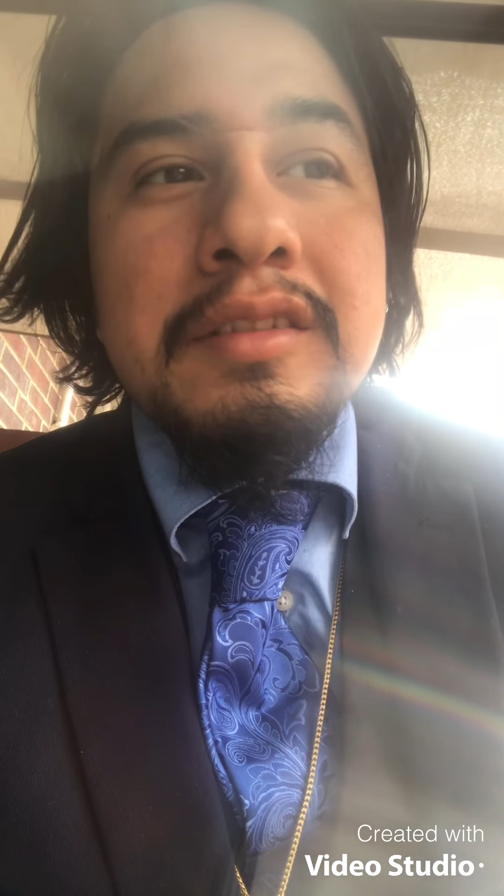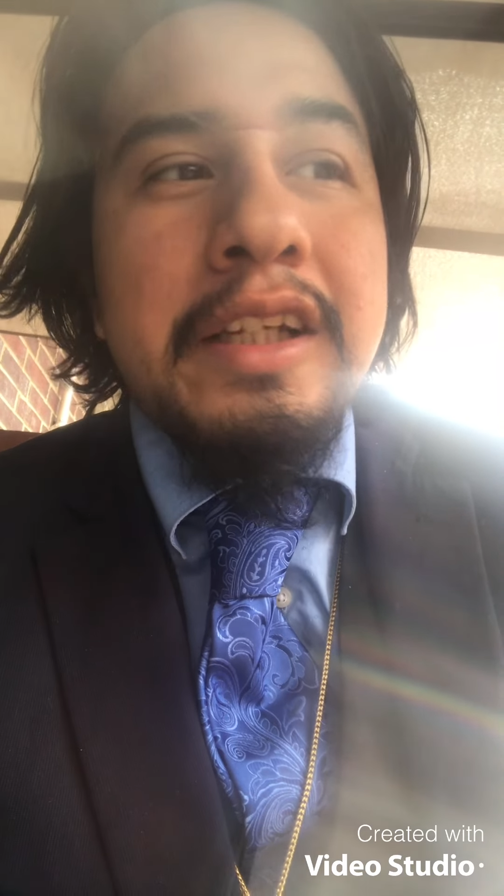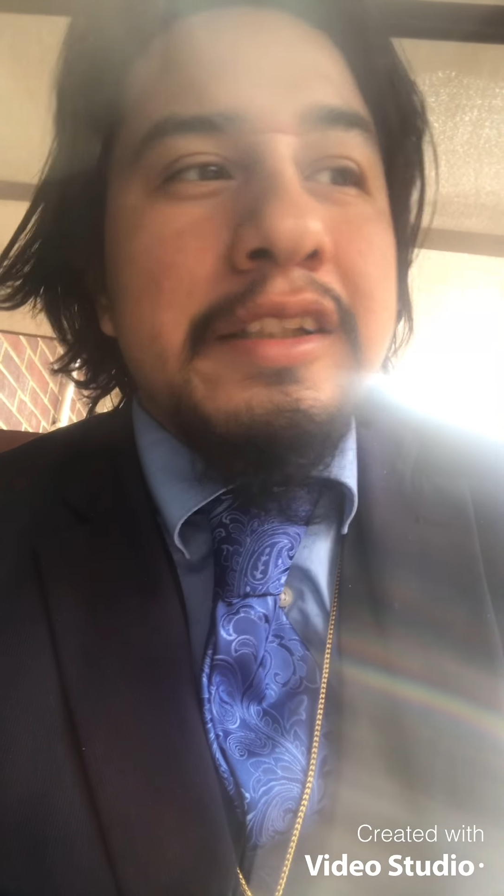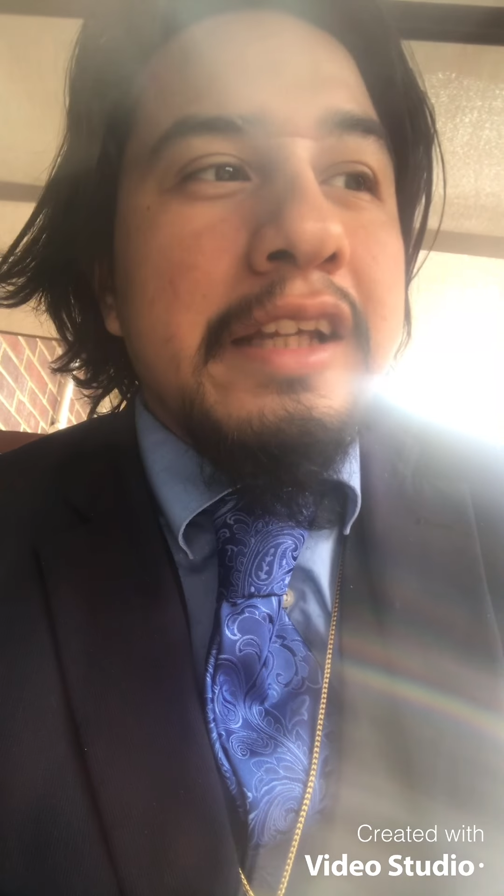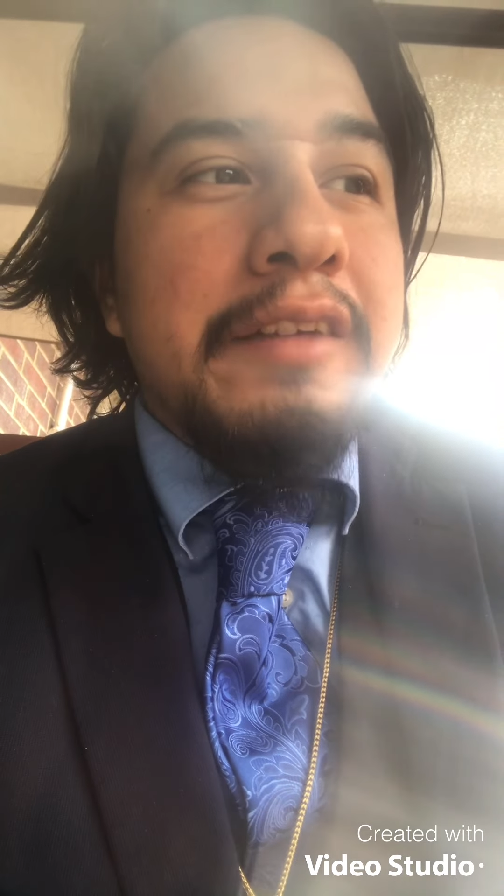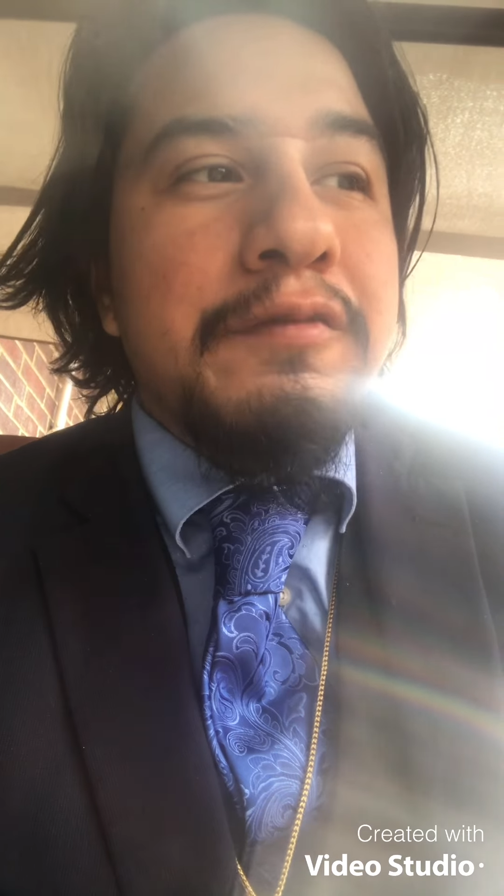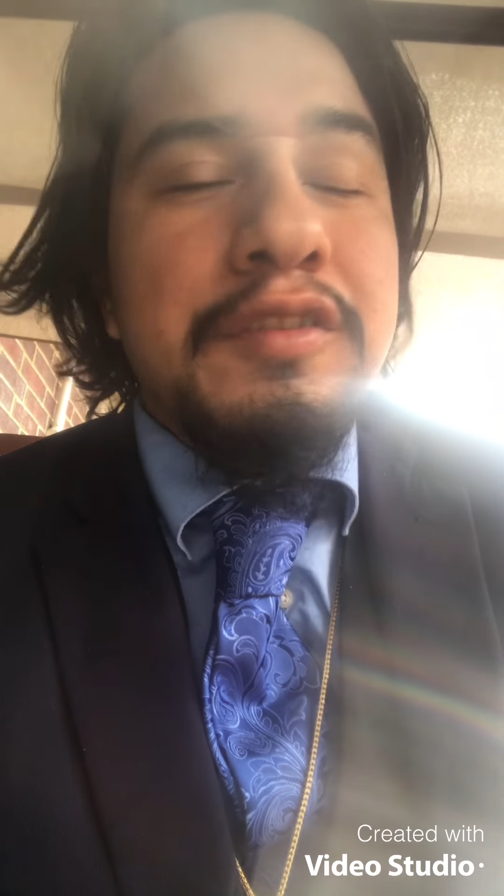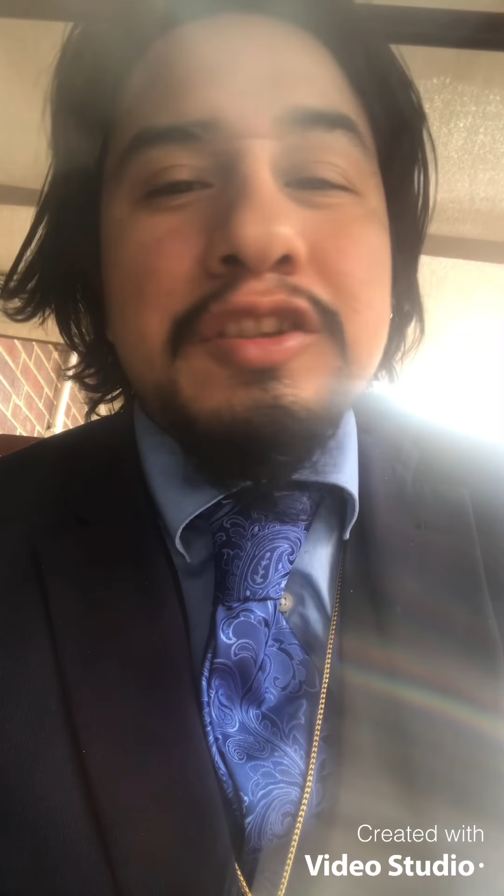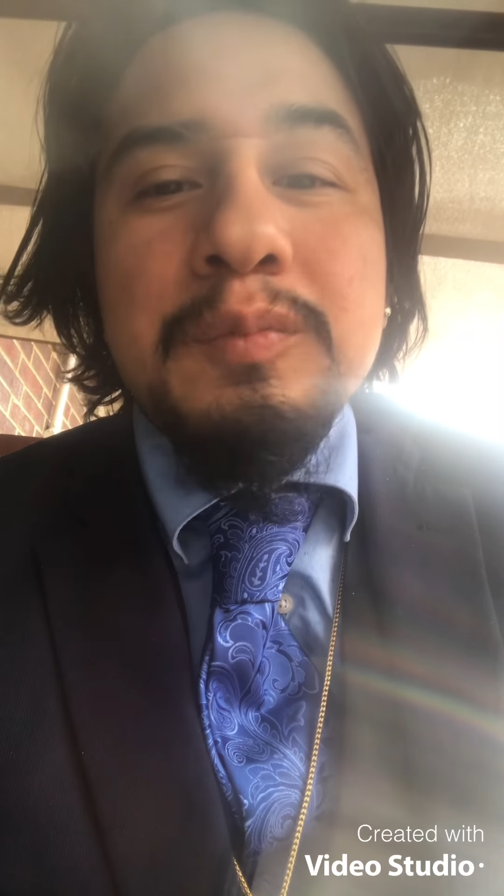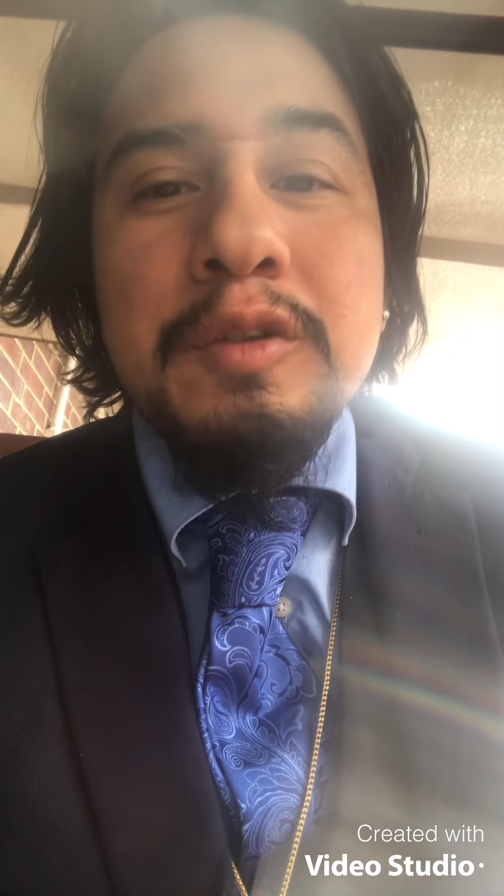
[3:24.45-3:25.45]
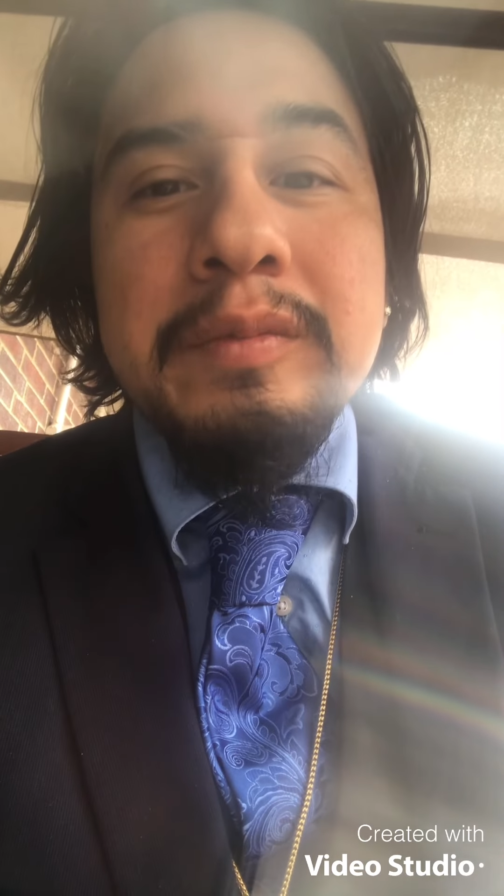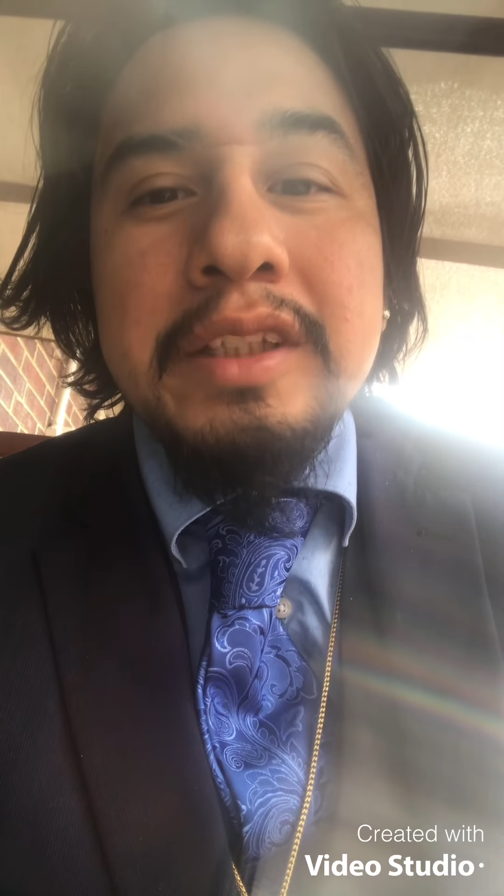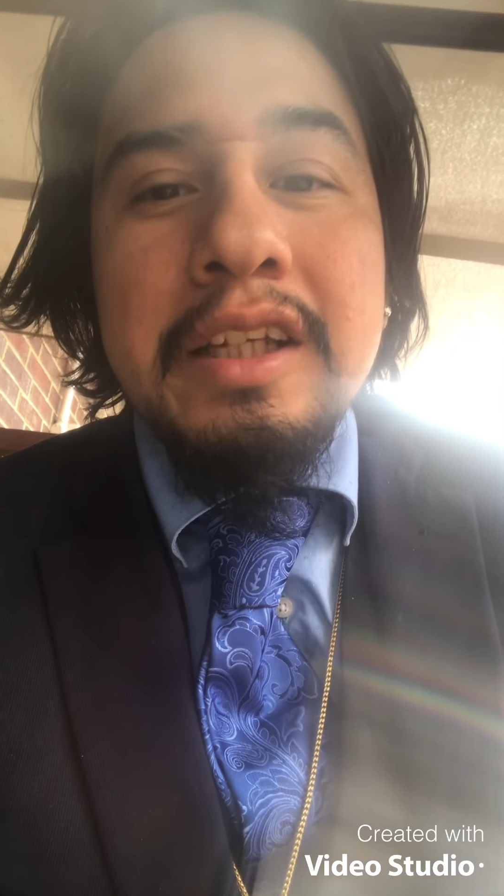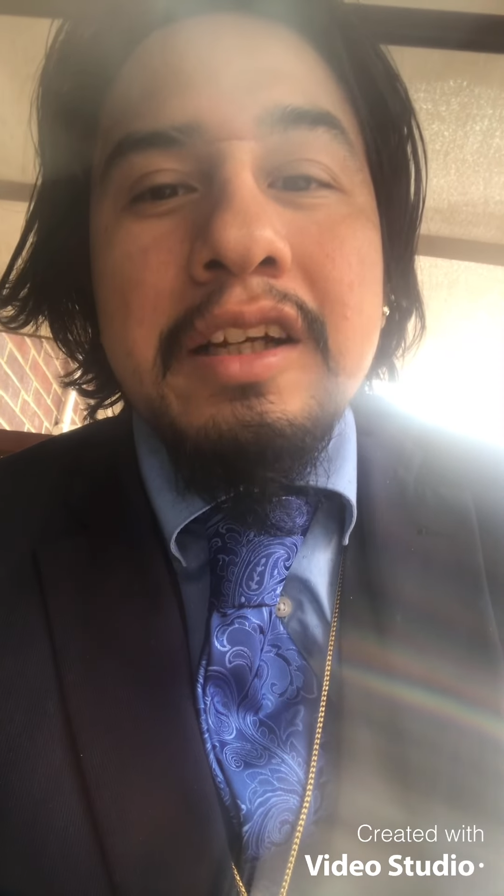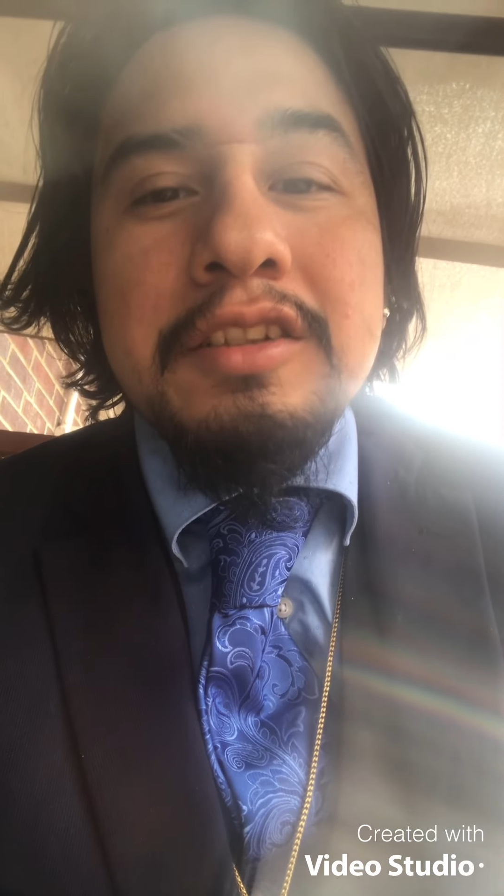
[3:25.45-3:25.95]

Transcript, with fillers: Like that first moment that y'all